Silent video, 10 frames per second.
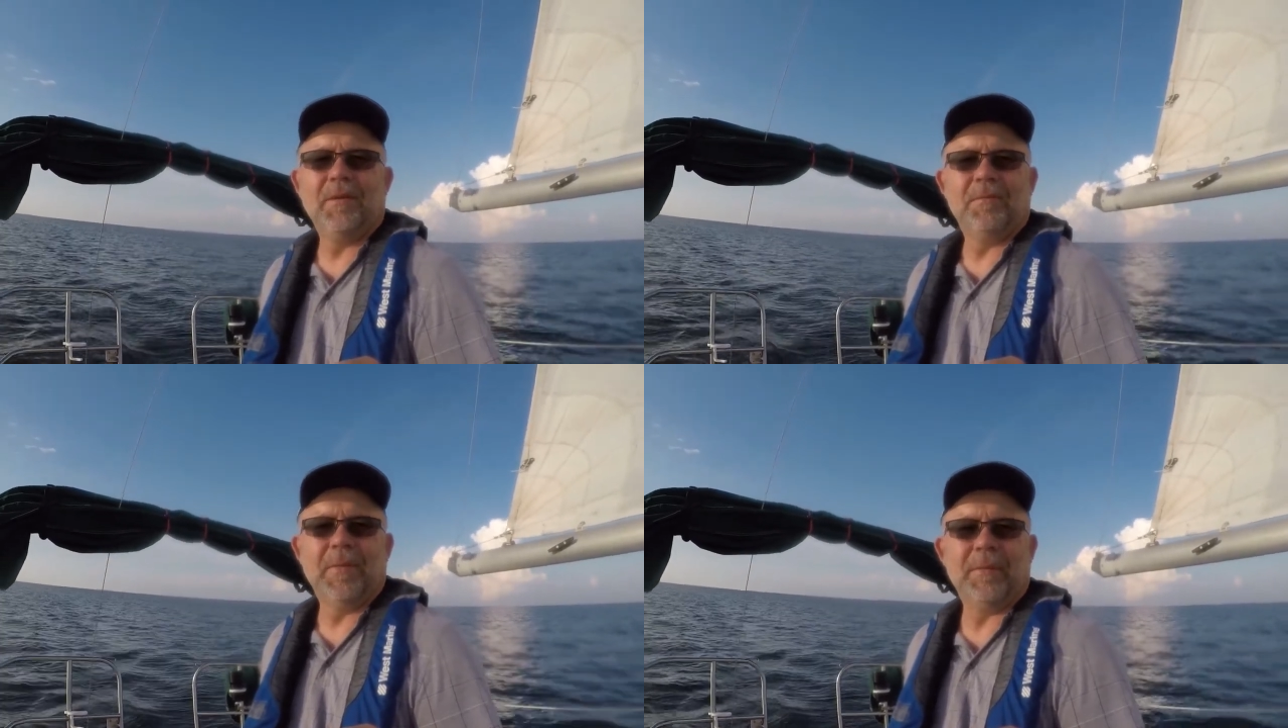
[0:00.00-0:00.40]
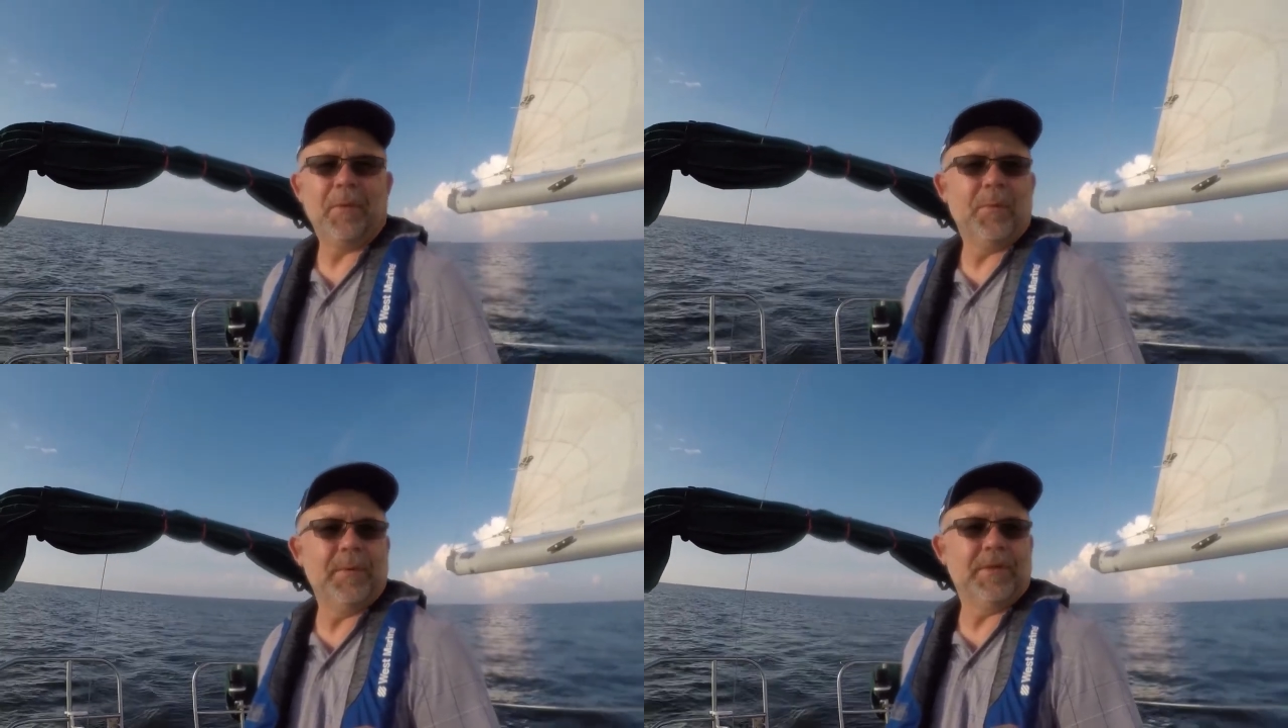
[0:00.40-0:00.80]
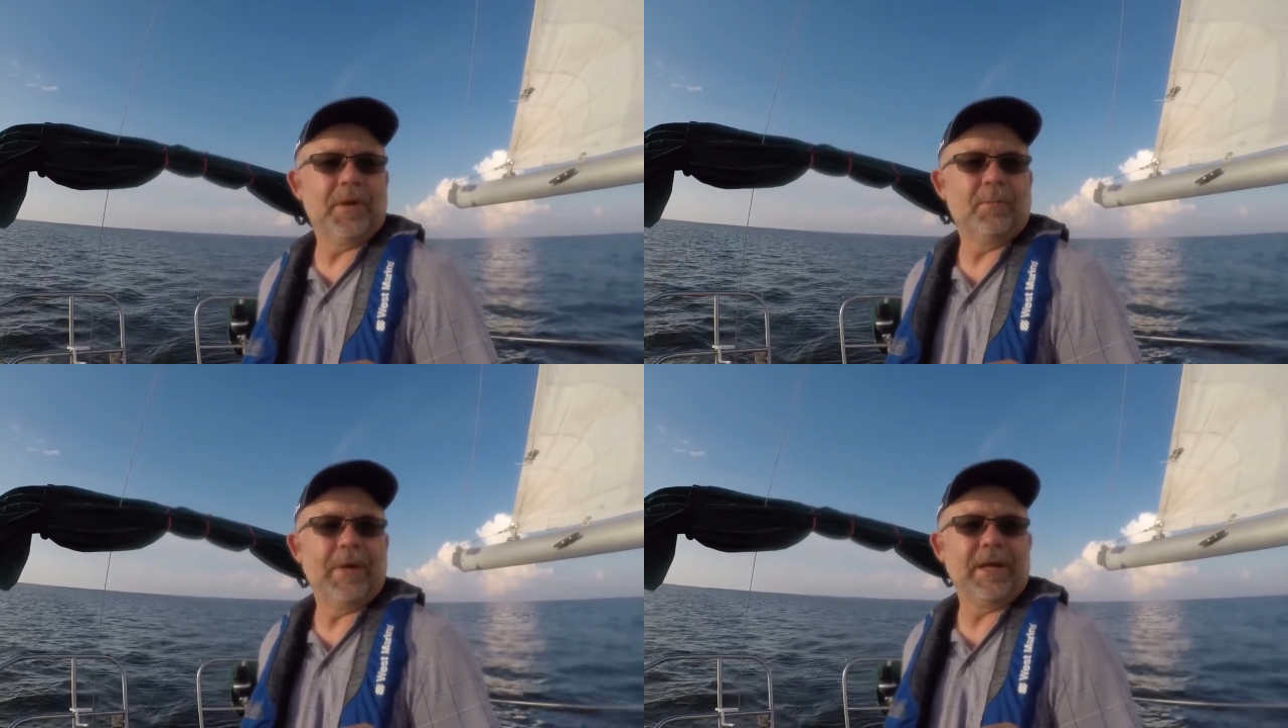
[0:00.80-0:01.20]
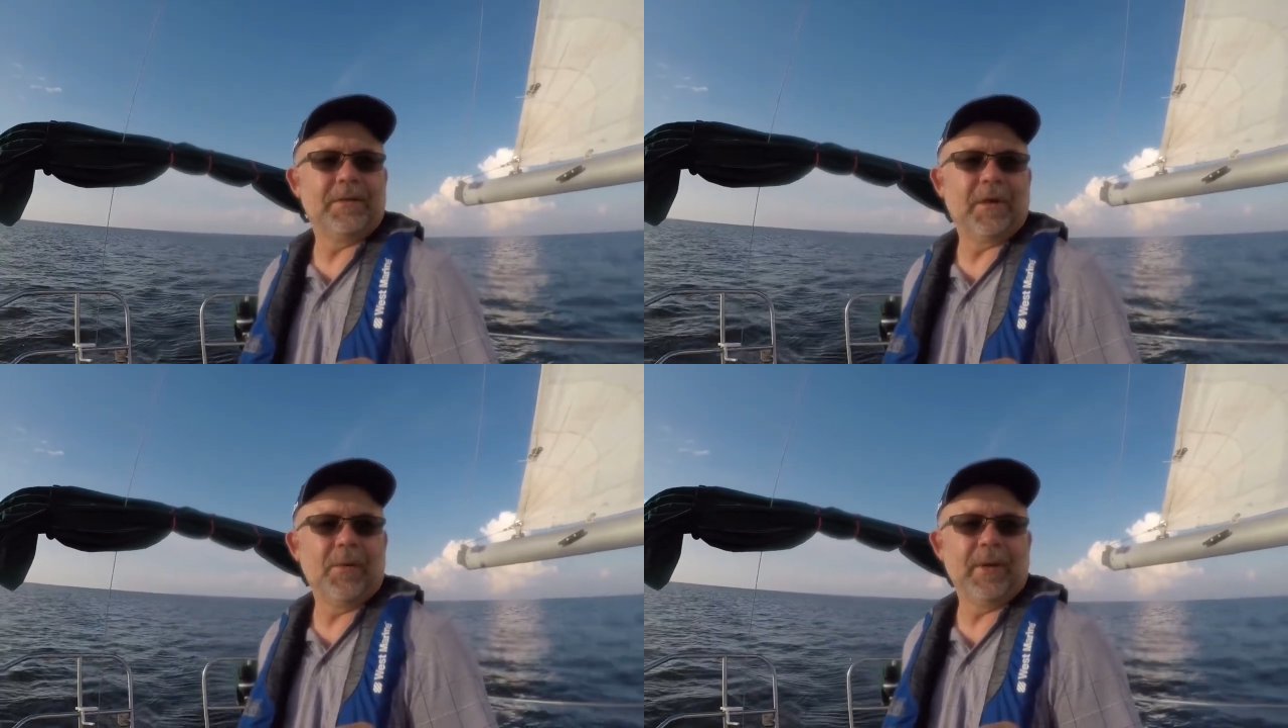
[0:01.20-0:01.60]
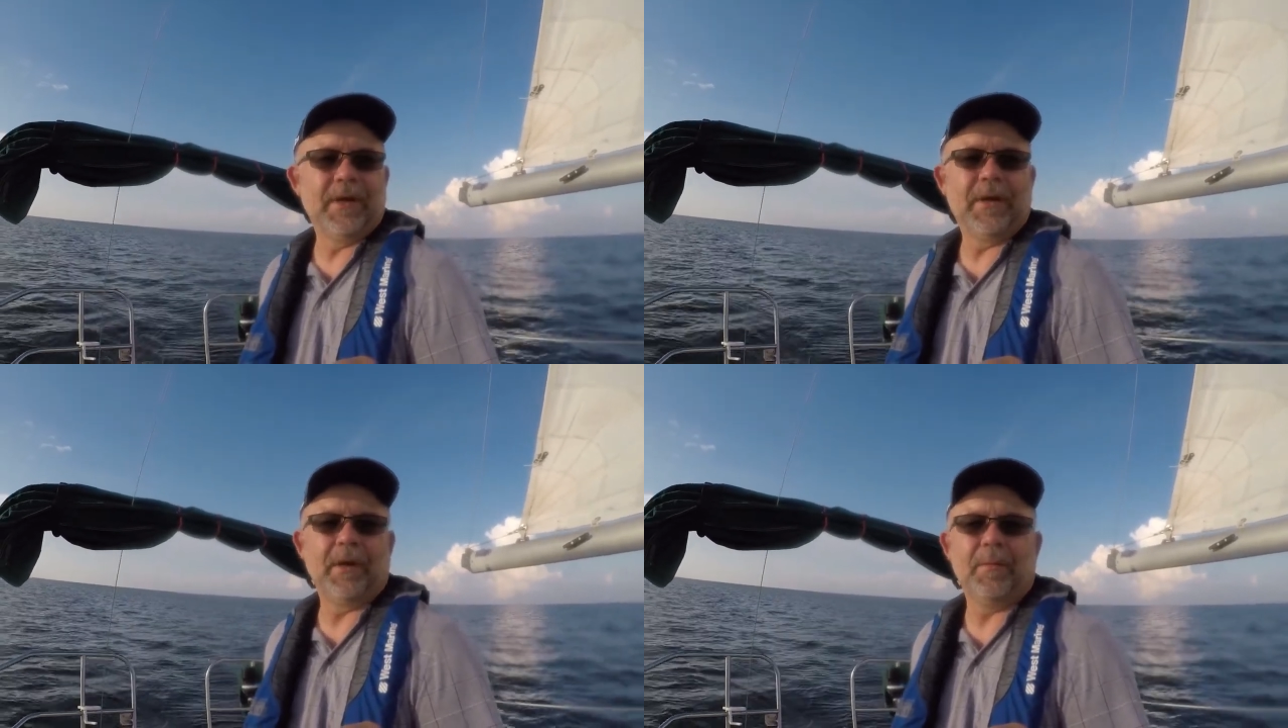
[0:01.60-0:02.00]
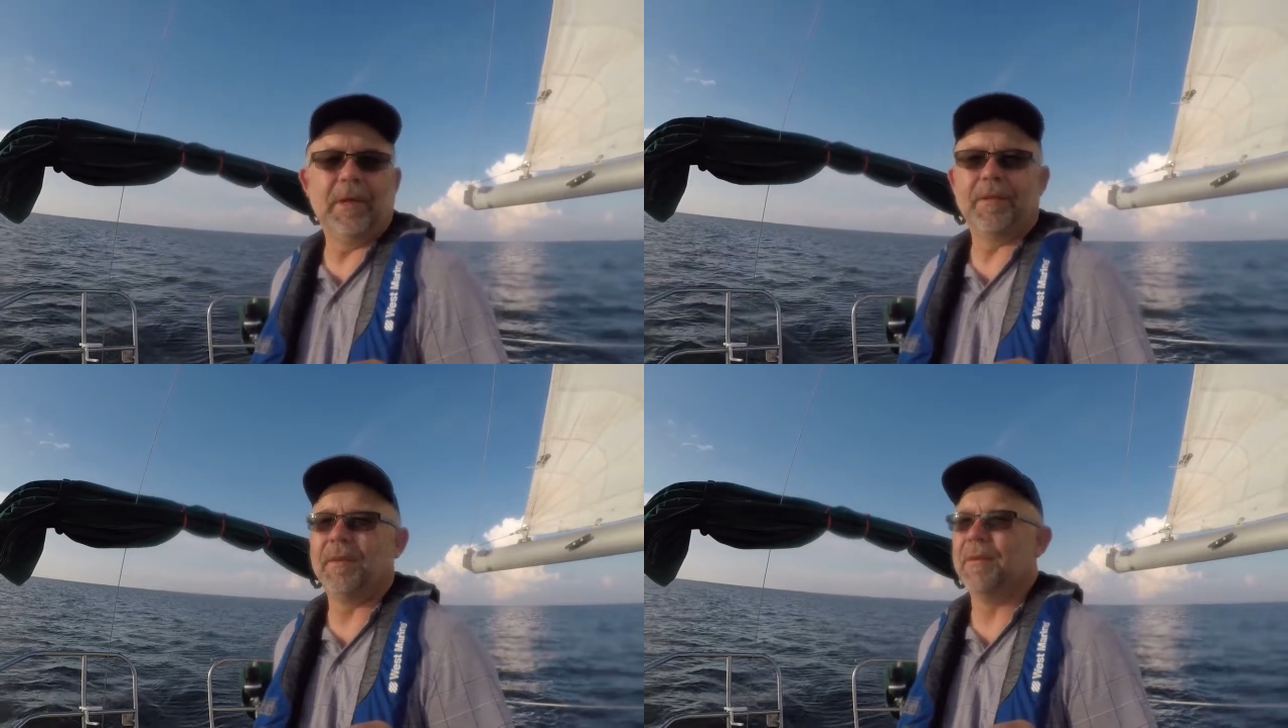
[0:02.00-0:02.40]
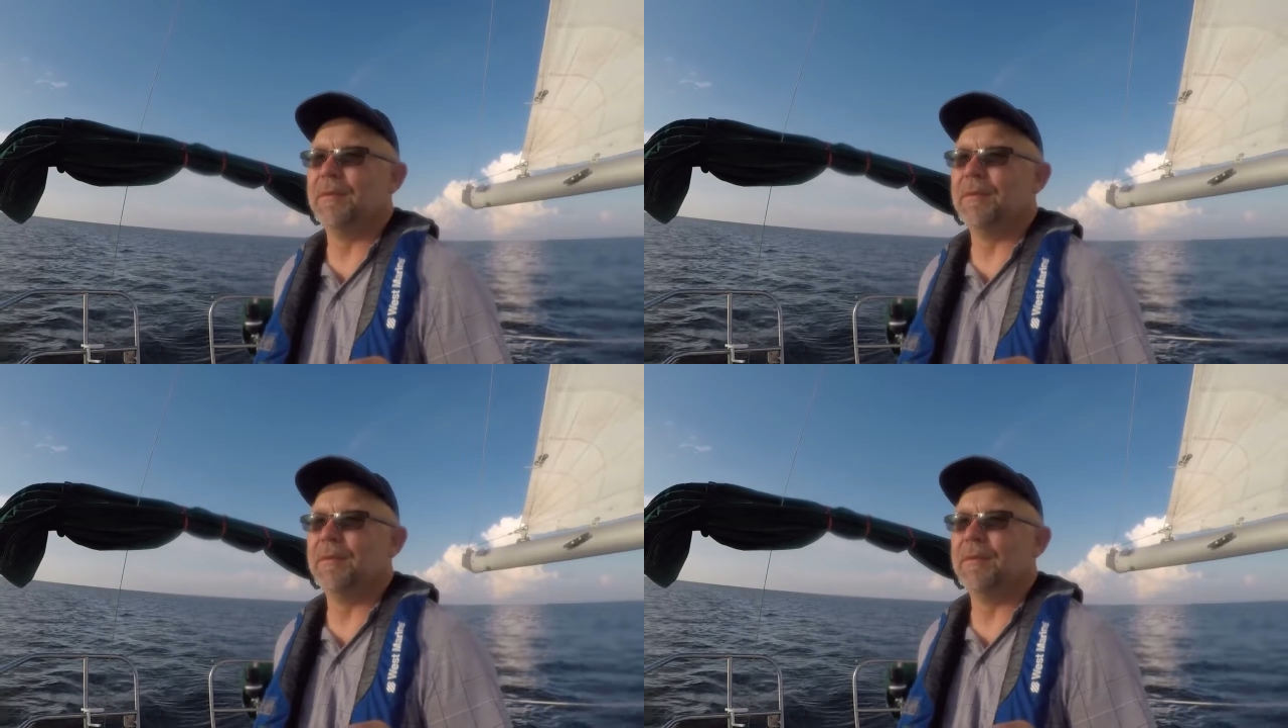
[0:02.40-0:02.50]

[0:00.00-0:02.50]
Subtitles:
maybe when we turn back to go in here in a minute,